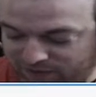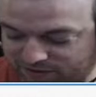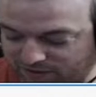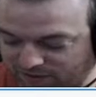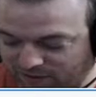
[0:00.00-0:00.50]

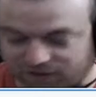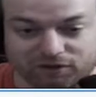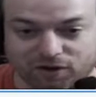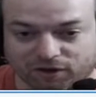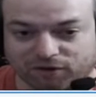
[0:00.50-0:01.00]
is a
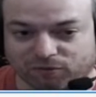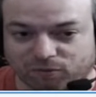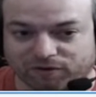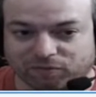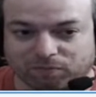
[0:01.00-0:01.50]
good
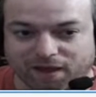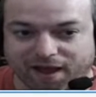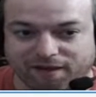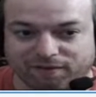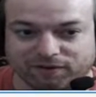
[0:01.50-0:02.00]
one to
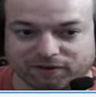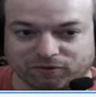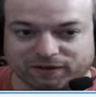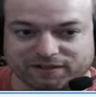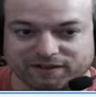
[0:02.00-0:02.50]
have in a
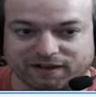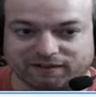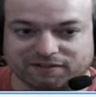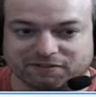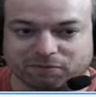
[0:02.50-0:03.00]
green deck
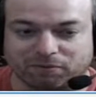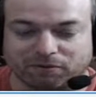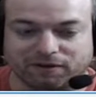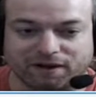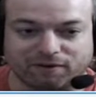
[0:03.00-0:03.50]
that's going to be
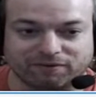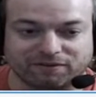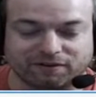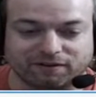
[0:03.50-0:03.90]
putting out,